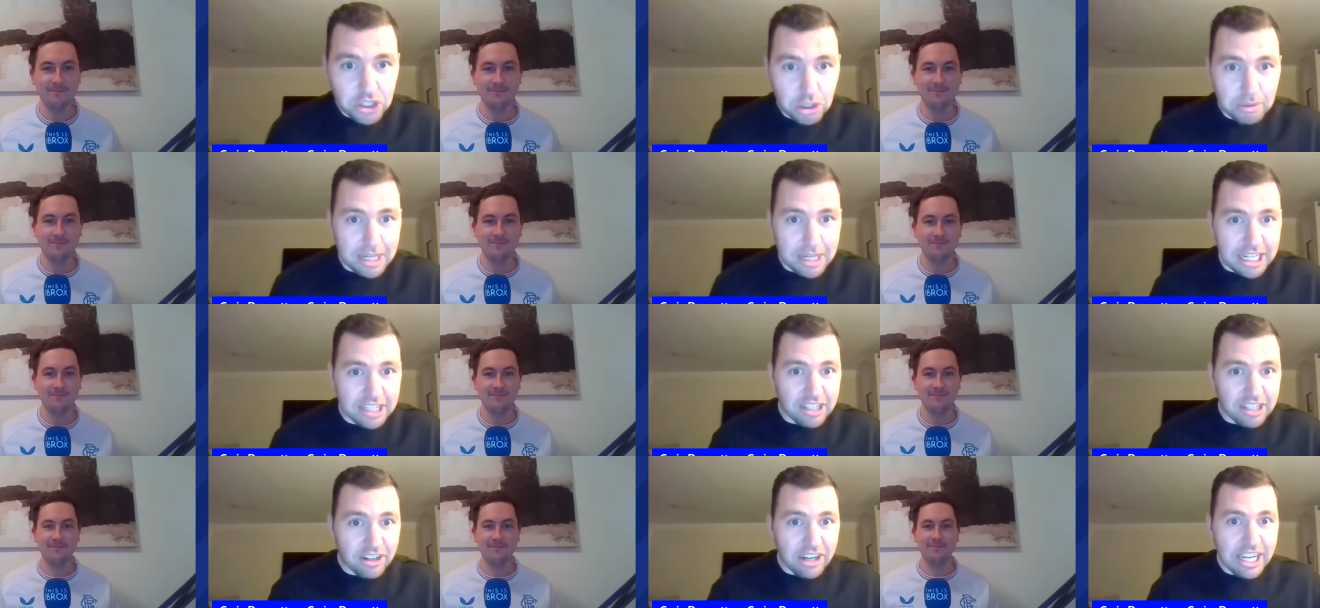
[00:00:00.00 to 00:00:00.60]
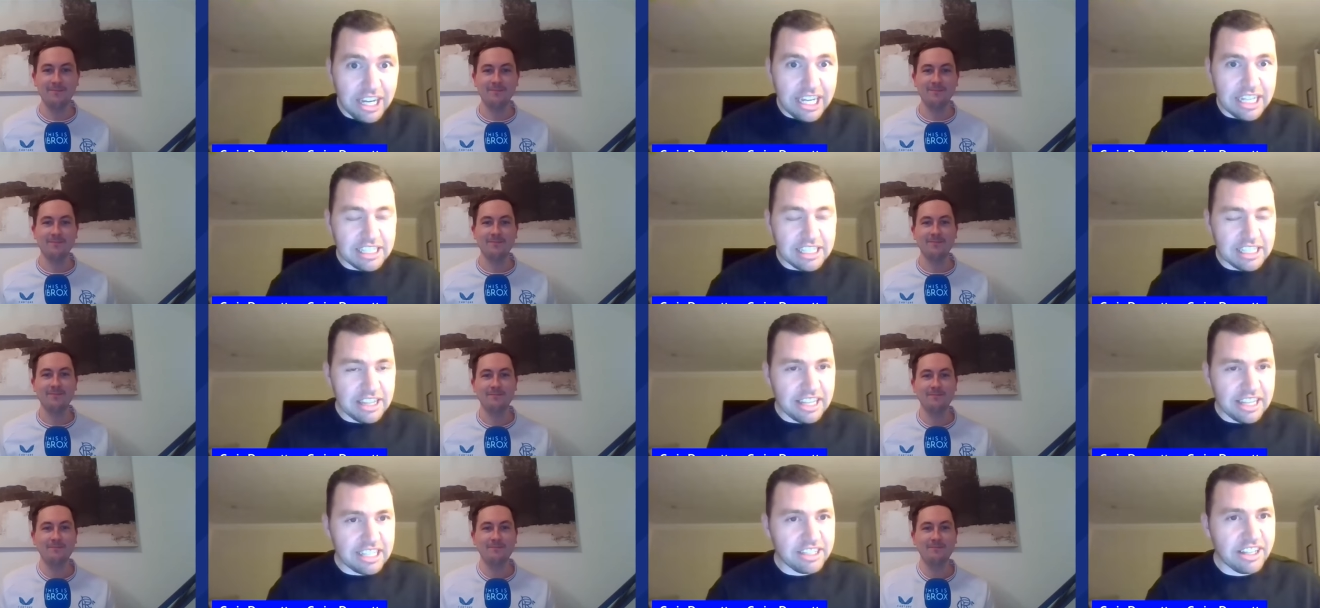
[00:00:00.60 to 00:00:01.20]
Speaker 1: so many
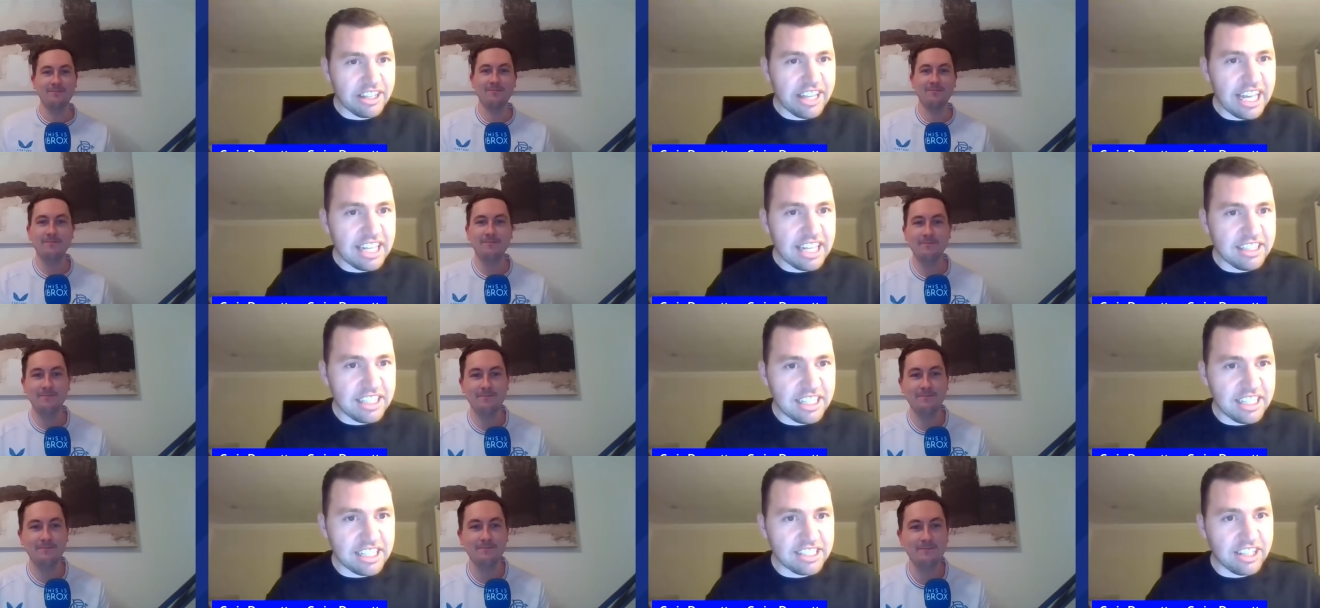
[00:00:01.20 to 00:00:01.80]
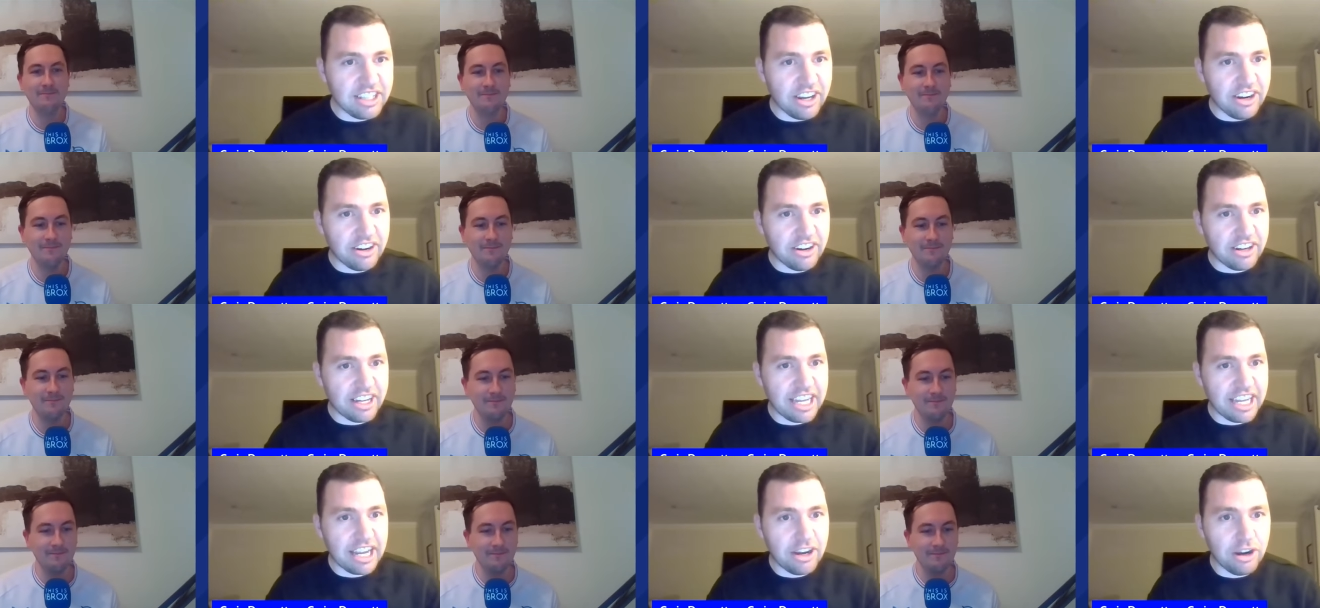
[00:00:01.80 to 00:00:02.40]
delays and things like that to the start
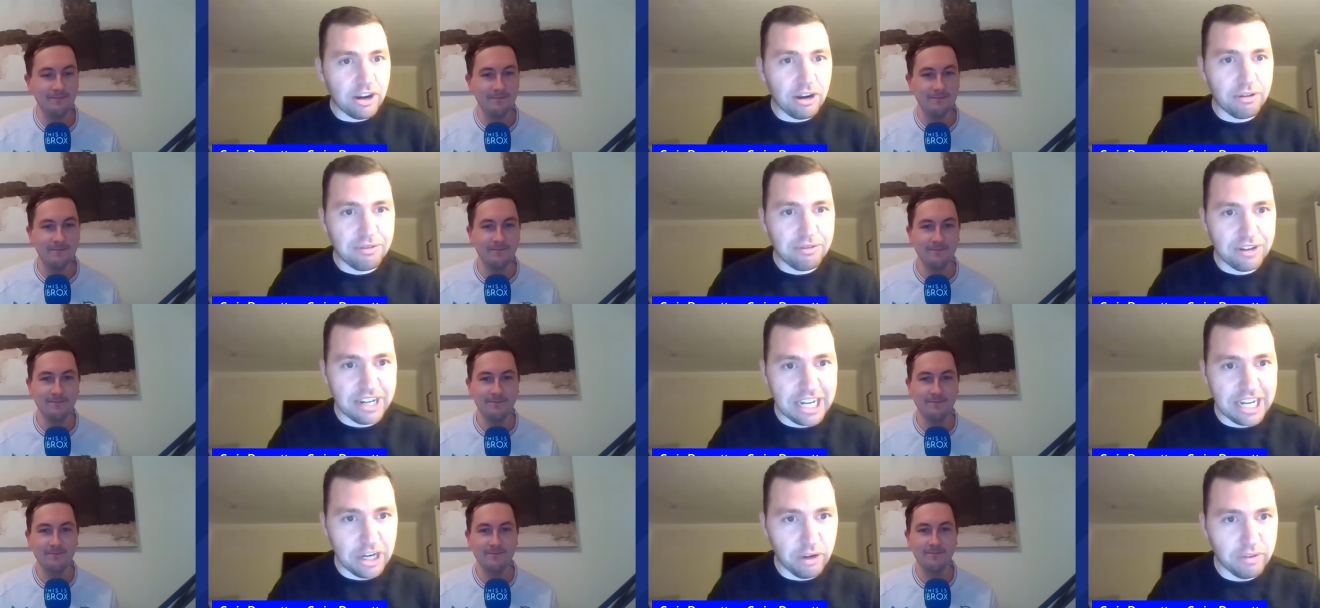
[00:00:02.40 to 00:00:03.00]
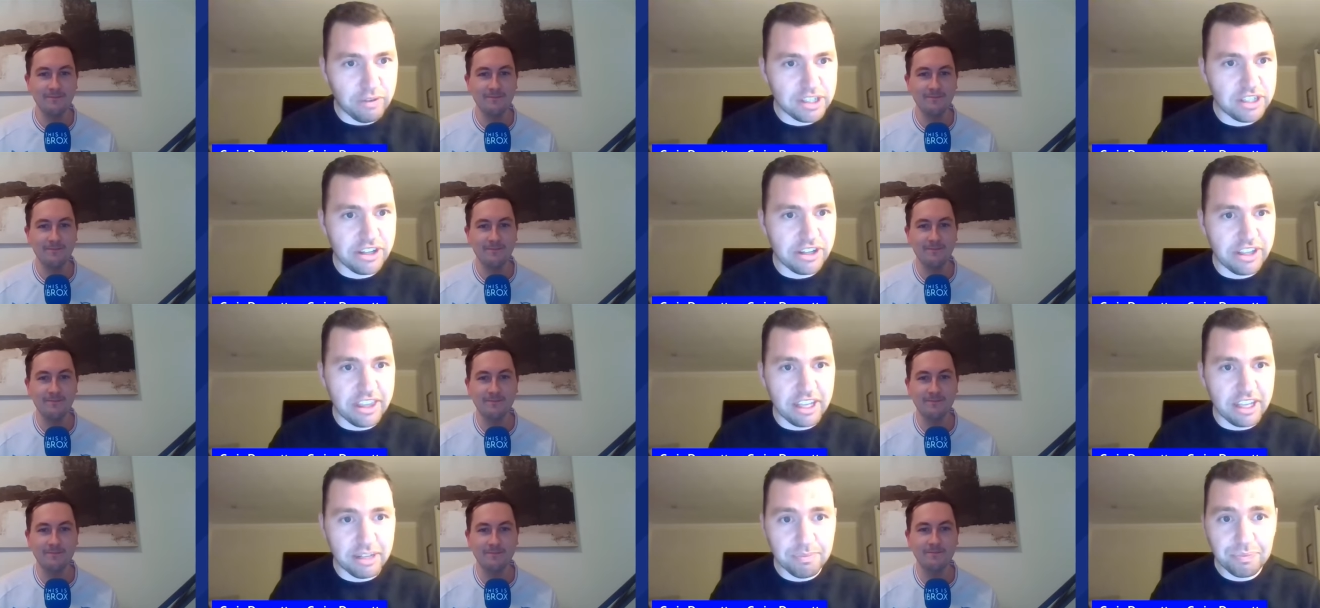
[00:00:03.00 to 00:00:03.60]
of kick-off and then
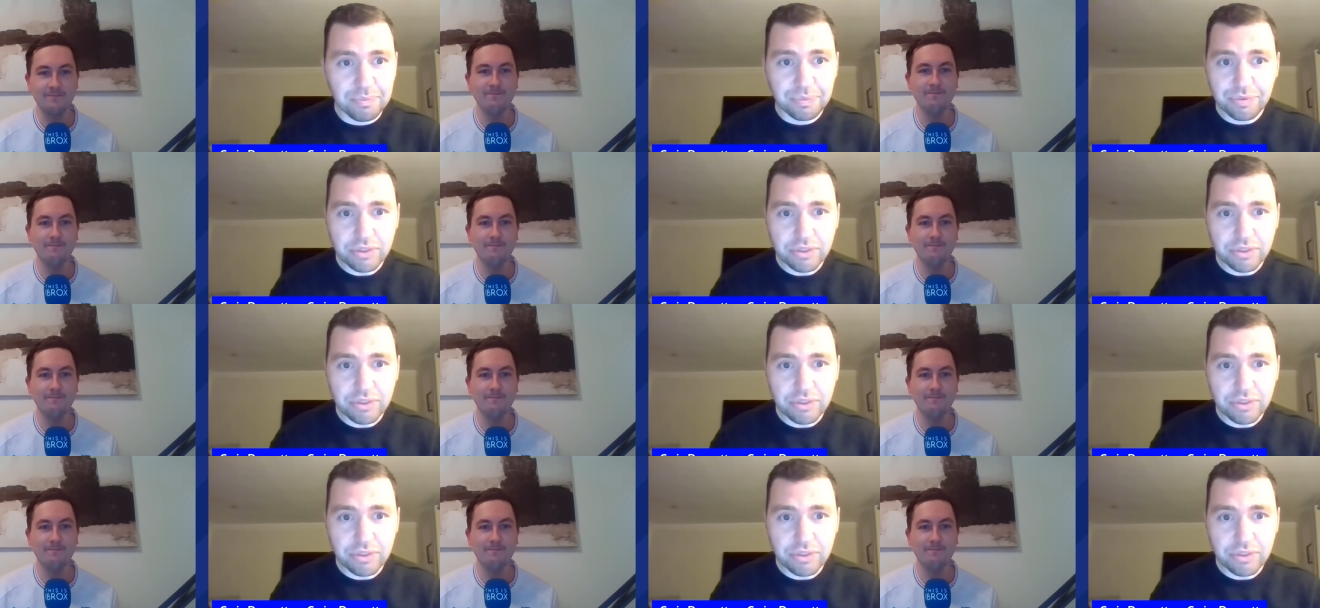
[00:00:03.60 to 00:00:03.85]
obviously the